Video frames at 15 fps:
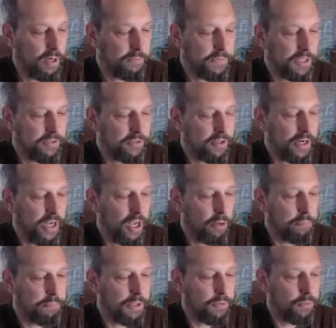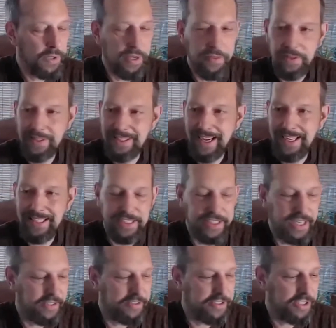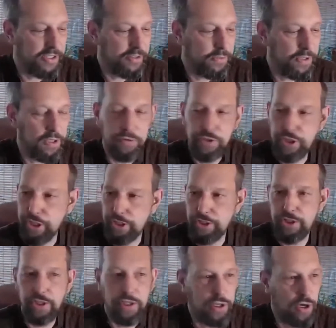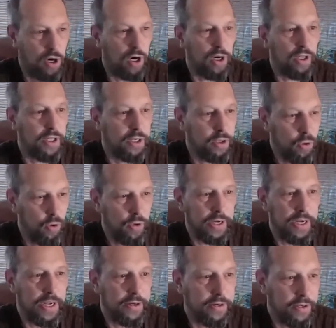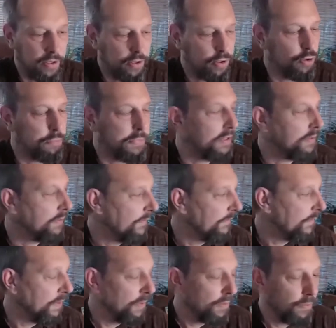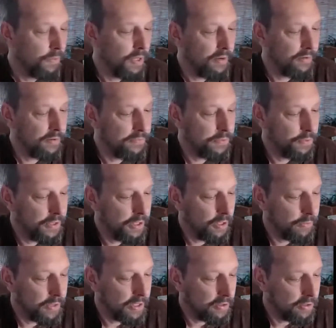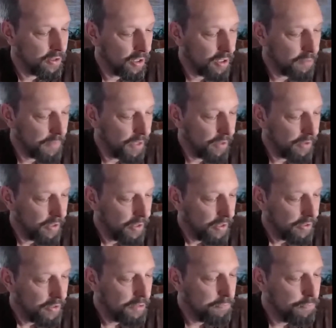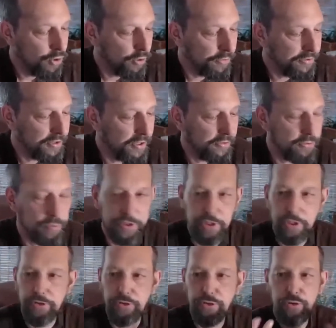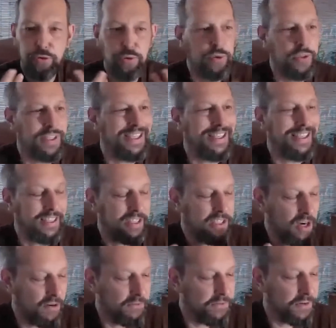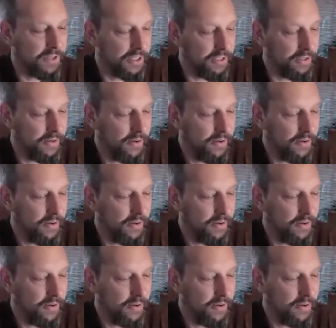these are helping with digestion. You know, ginger, garlic, coriander, cumin. We have a few here we can talk about. Demulcents, which are soothing and comforting.